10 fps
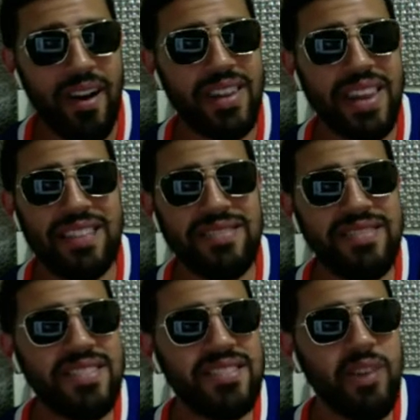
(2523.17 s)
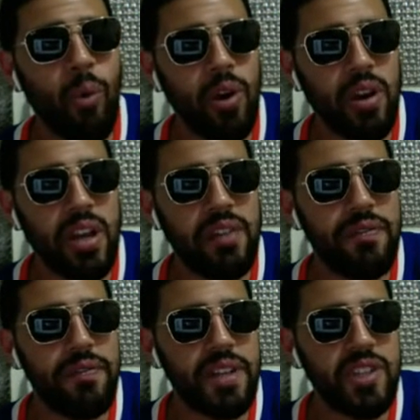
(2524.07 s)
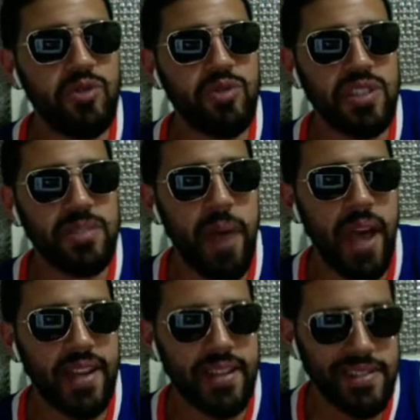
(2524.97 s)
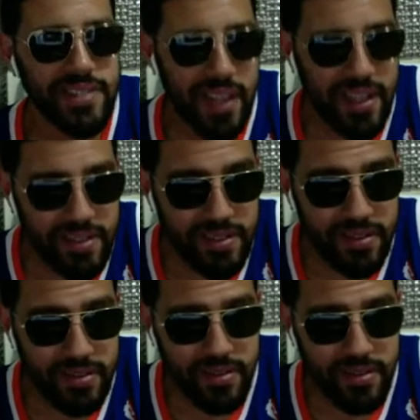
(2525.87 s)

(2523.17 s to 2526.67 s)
Unless this is a work and Finn Juice is back in the States.